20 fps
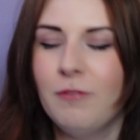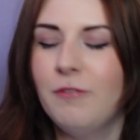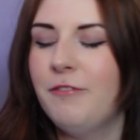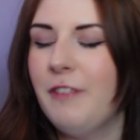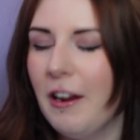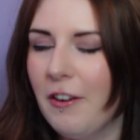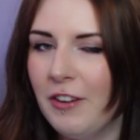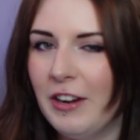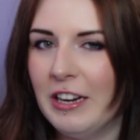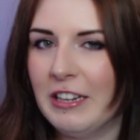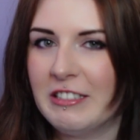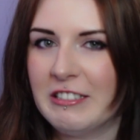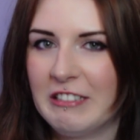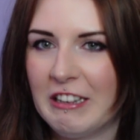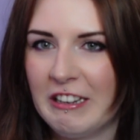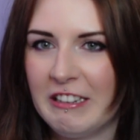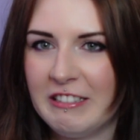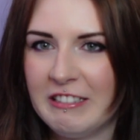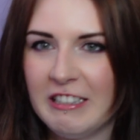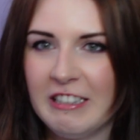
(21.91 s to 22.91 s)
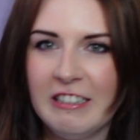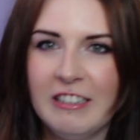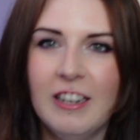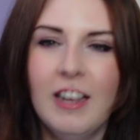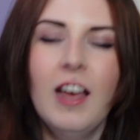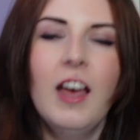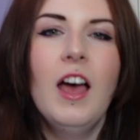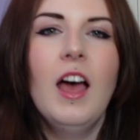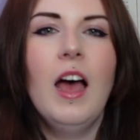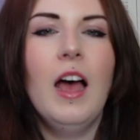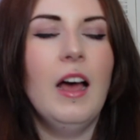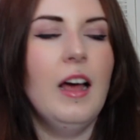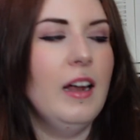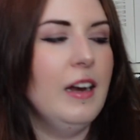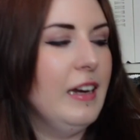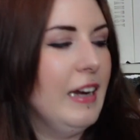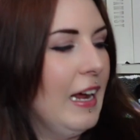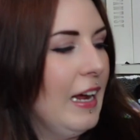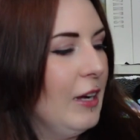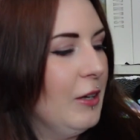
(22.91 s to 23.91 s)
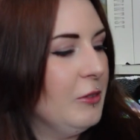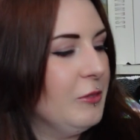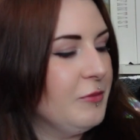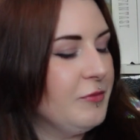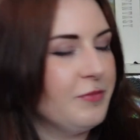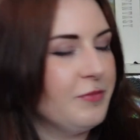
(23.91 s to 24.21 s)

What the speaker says: Very excited. Now,